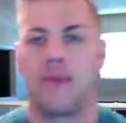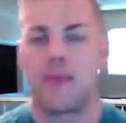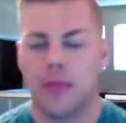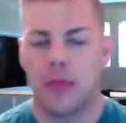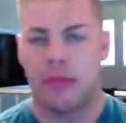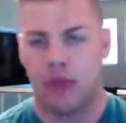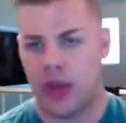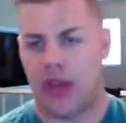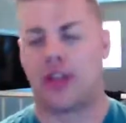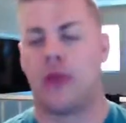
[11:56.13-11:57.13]
before you
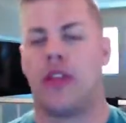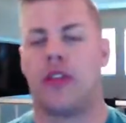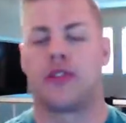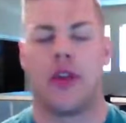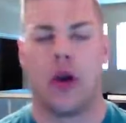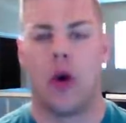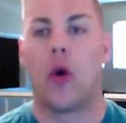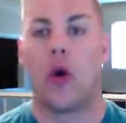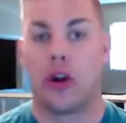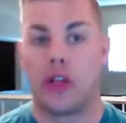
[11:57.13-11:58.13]
have to get rid of this,
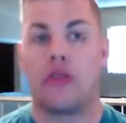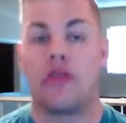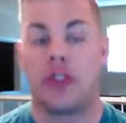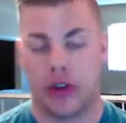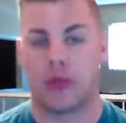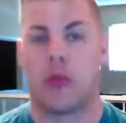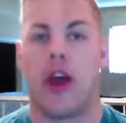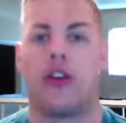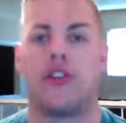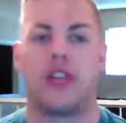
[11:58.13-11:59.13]
or you've generated some more
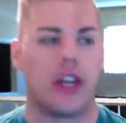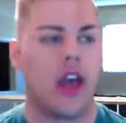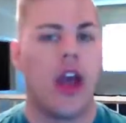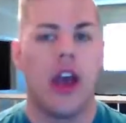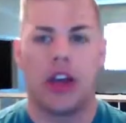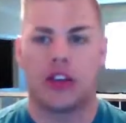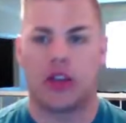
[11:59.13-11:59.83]
energy. Because you can